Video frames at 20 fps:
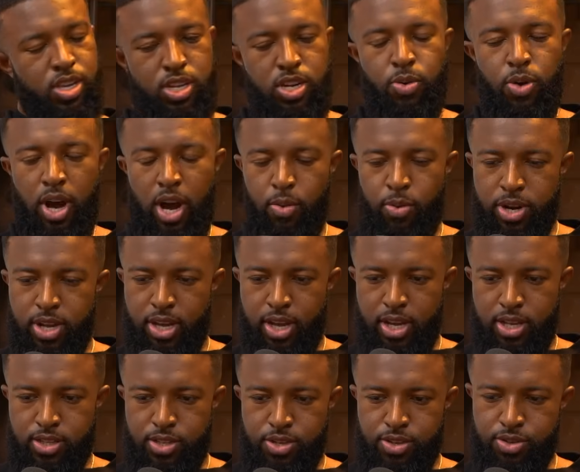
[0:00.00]
You know what? I want to
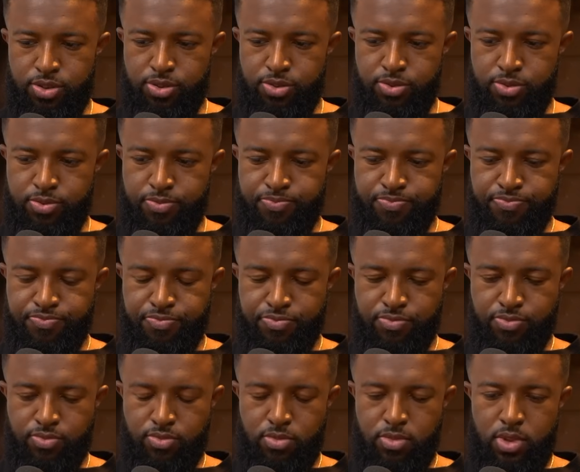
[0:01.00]
get to,
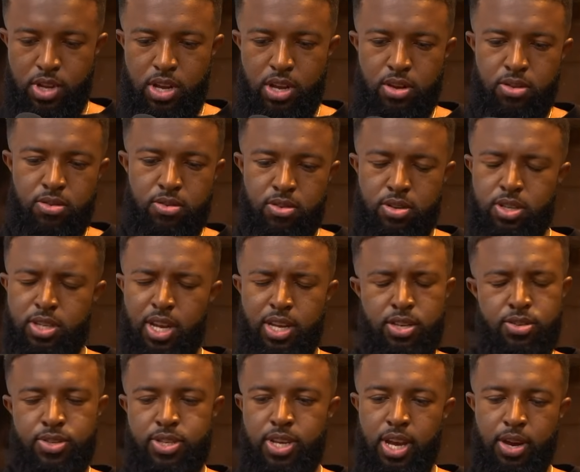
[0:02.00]
it's
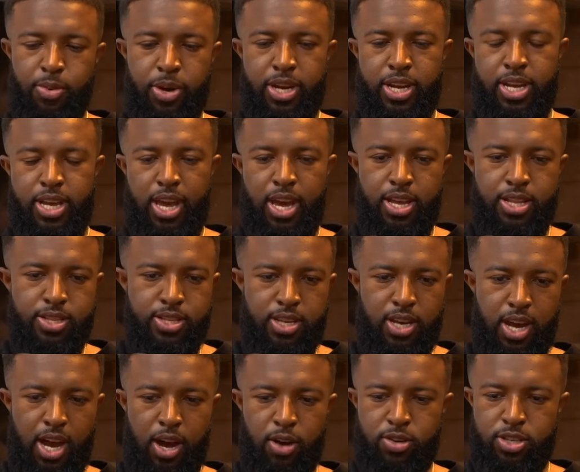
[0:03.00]
like you say, we're going to get
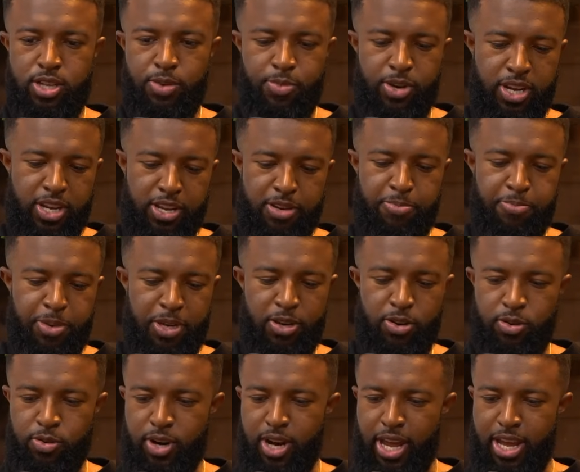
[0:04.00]
into how someone can
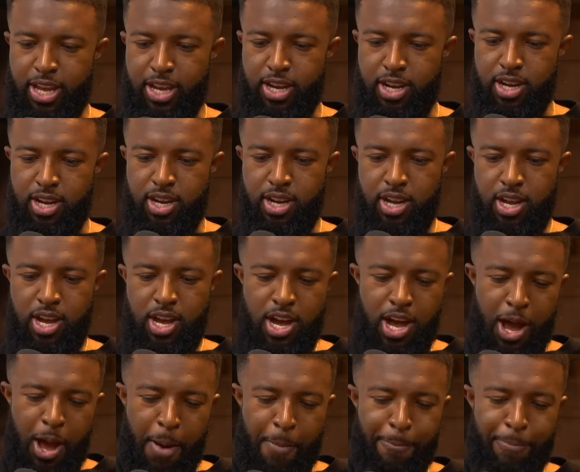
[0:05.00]
build like a
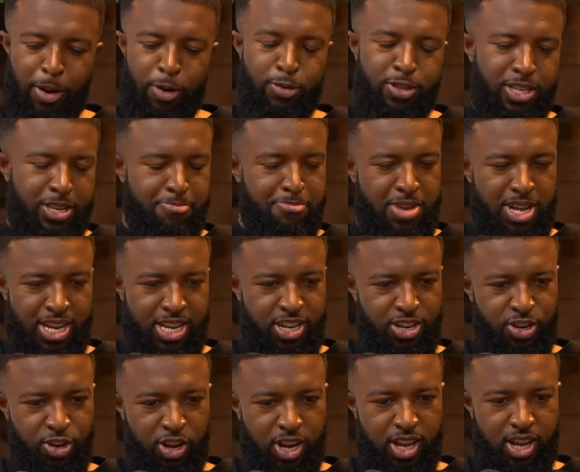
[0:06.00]

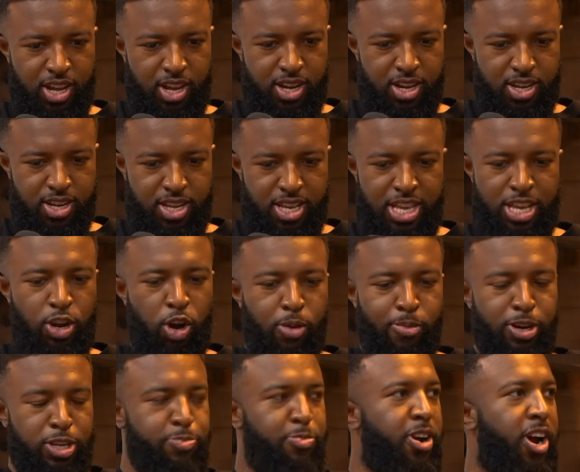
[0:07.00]
multi-million-dollar
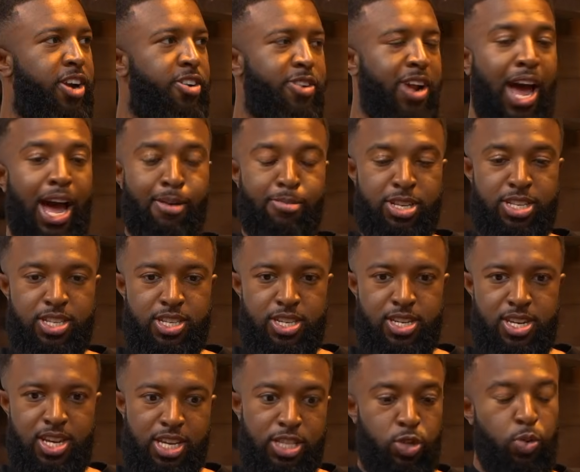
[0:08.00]
e-commerce brand on
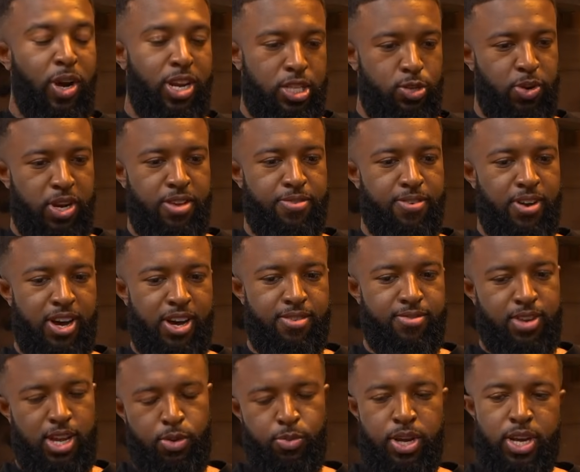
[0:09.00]
Amazon in
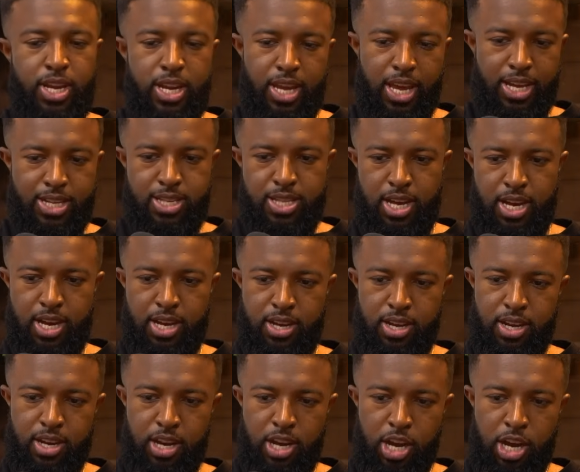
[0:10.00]
2025. Like, we're going to get to that.
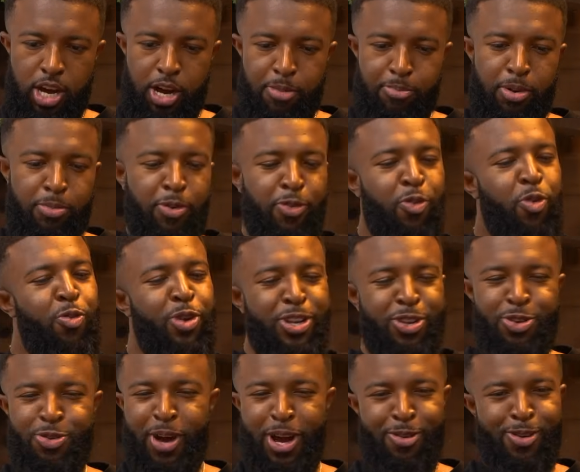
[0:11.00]
But before
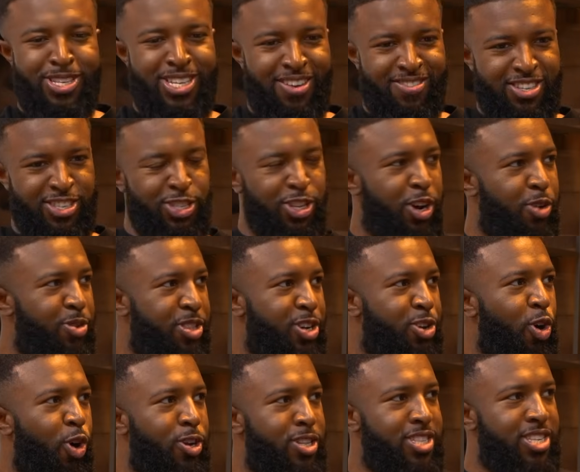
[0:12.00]
we do, I always have to start with
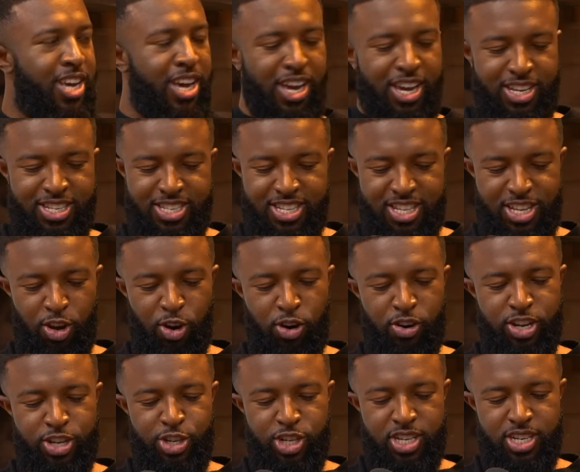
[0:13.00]
the context and the
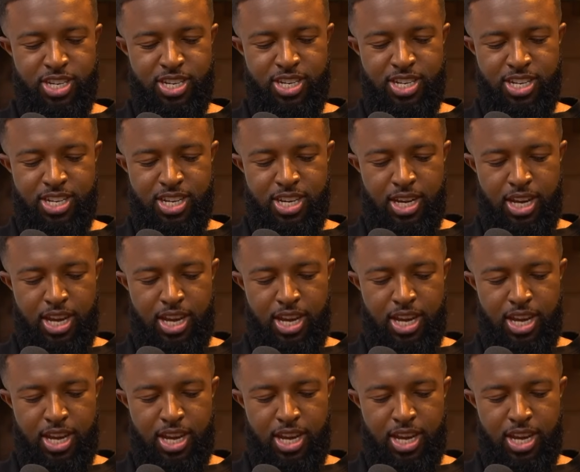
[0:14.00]
origin.